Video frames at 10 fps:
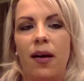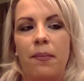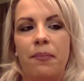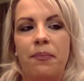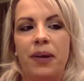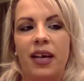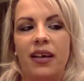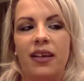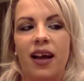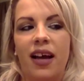But
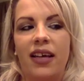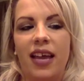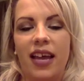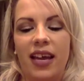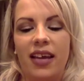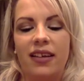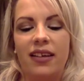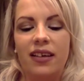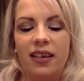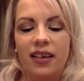I can't
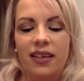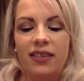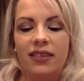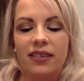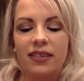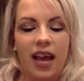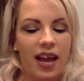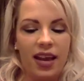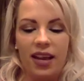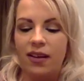
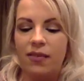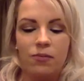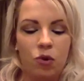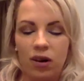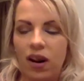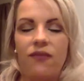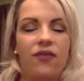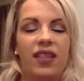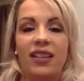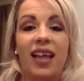say more enough
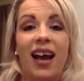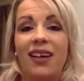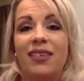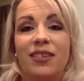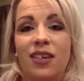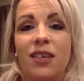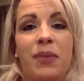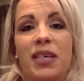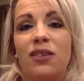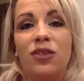that is going to
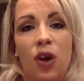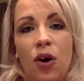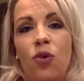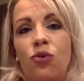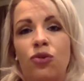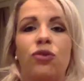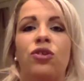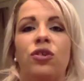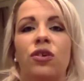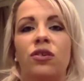be so
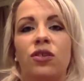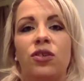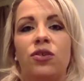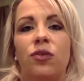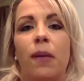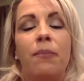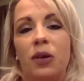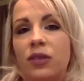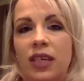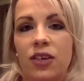crucial to
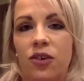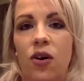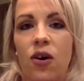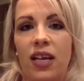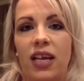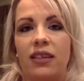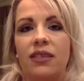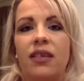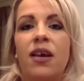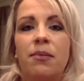building your
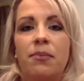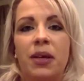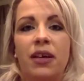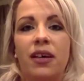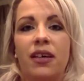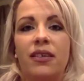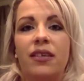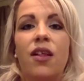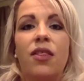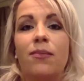audience, because
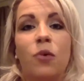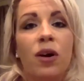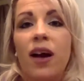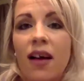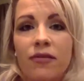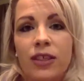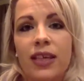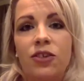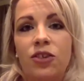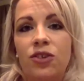the more
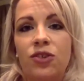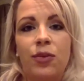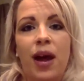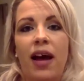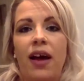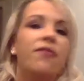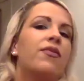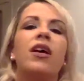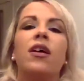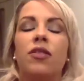conversations you have,
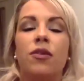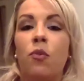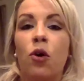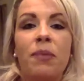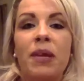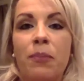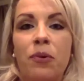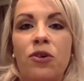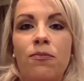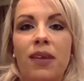the more people
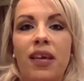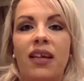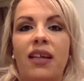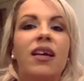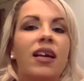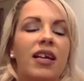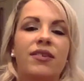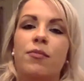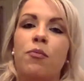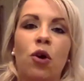you meet, it's
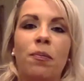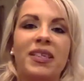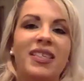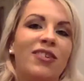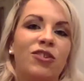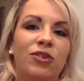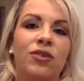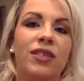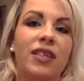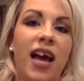the more
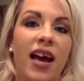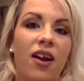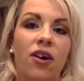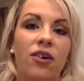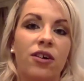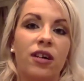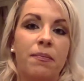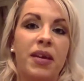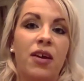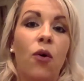potentials that are going to
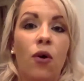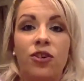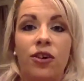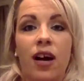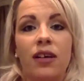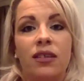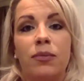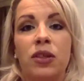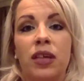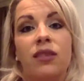be on your
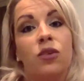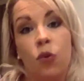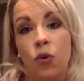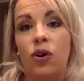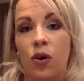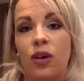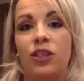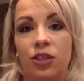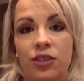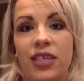customer list or on
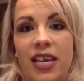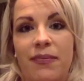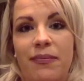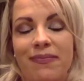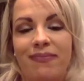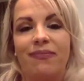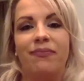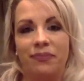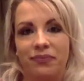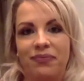your team.
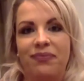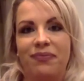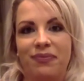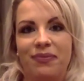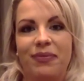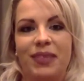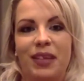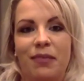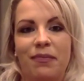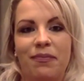So.
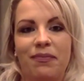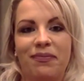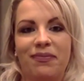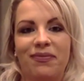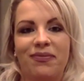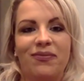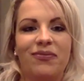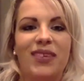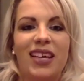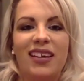
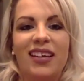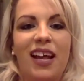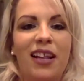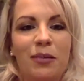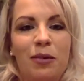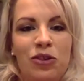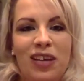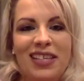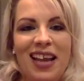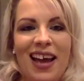Kelly, would you like
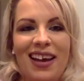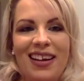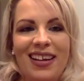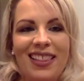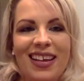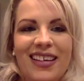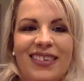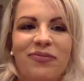to add anything?